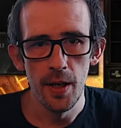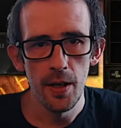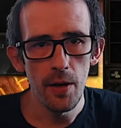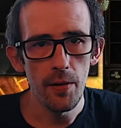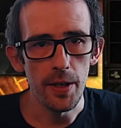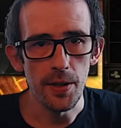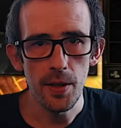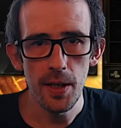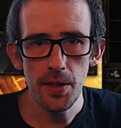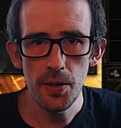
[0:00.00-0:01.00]
Alright,
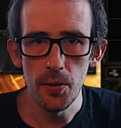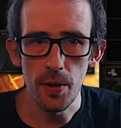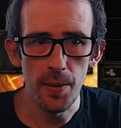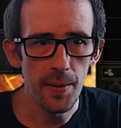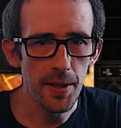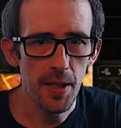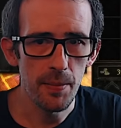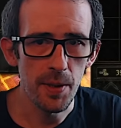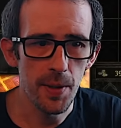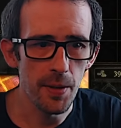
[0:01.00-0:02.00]
so let's talk a bit about
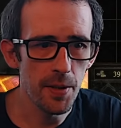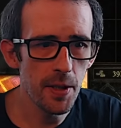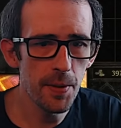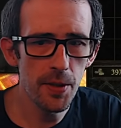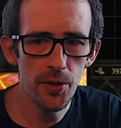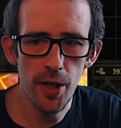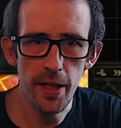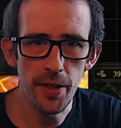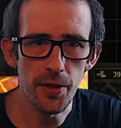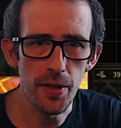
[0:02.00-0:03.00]
Tempest Bell. This has been
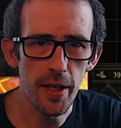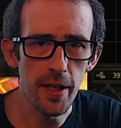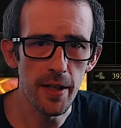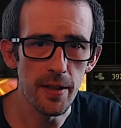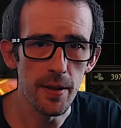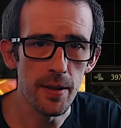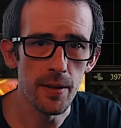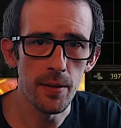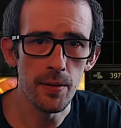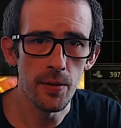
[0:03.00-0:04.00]
changed in
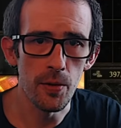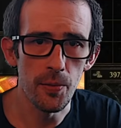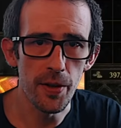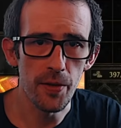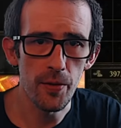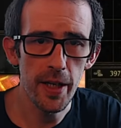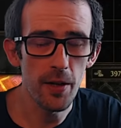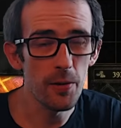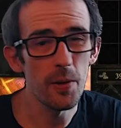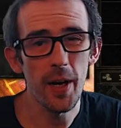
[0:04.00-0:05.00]
0.3. It
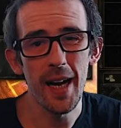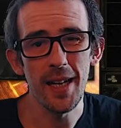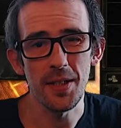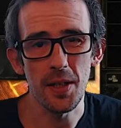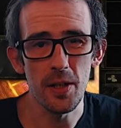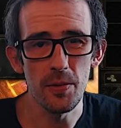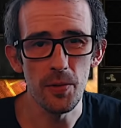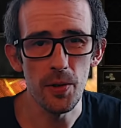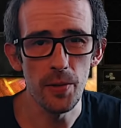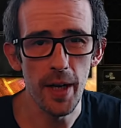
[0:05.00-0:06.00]
no longer has the global
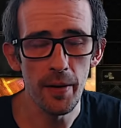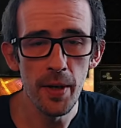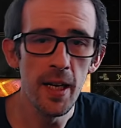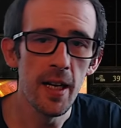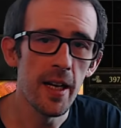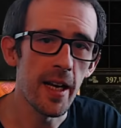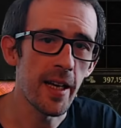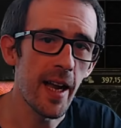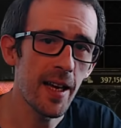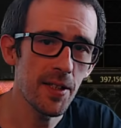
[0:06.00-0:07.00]
cooldown.
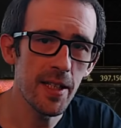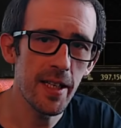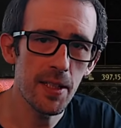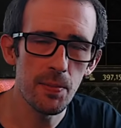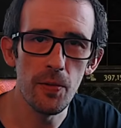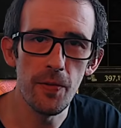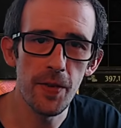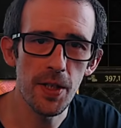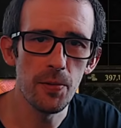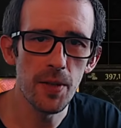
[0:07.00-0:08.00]
It actually gets more
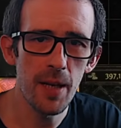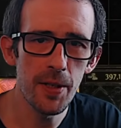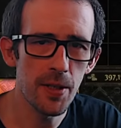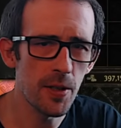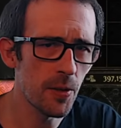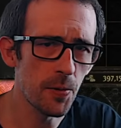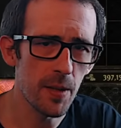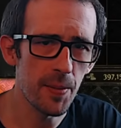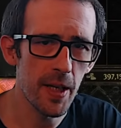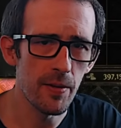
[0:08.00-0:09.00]
physical damage. The
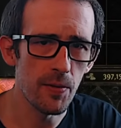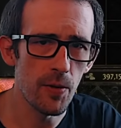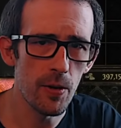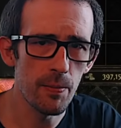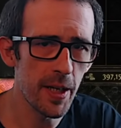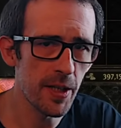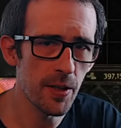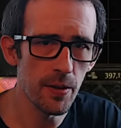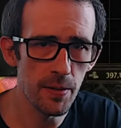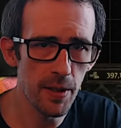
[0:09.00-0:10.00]
tooltip here is wrong based
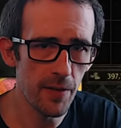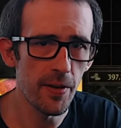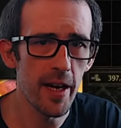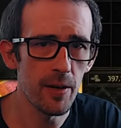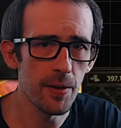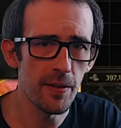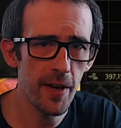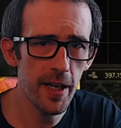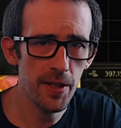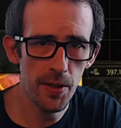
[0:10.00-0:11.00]
on the different ailment
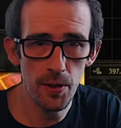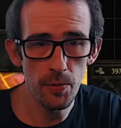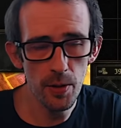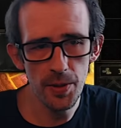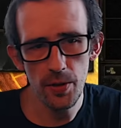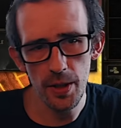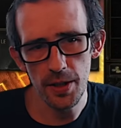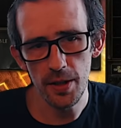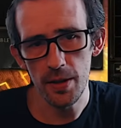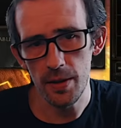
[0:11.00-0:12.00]
effects, so you want to be trying
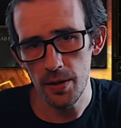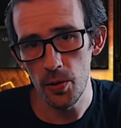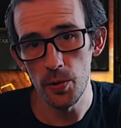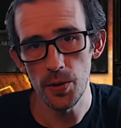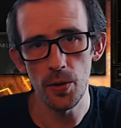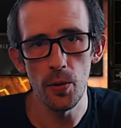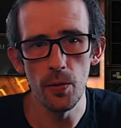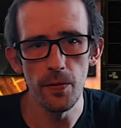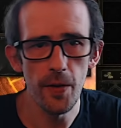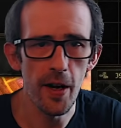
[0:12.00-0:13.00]
to cause
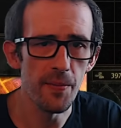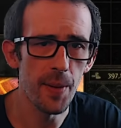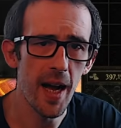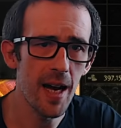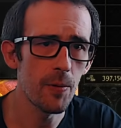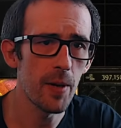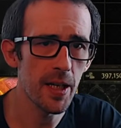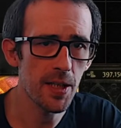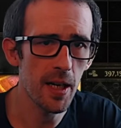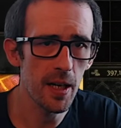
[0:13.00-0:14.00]
all 5, but how
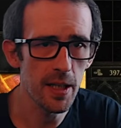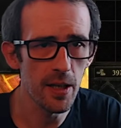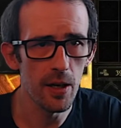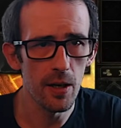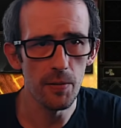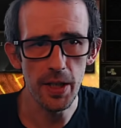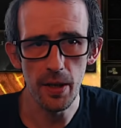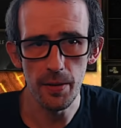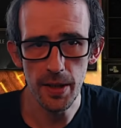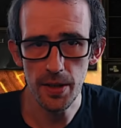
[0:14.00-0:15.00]
exactly are we
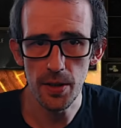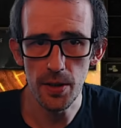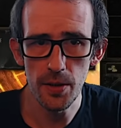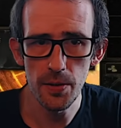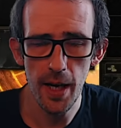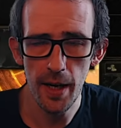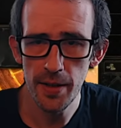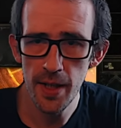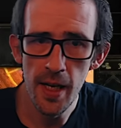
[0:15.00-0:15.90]
going to do that?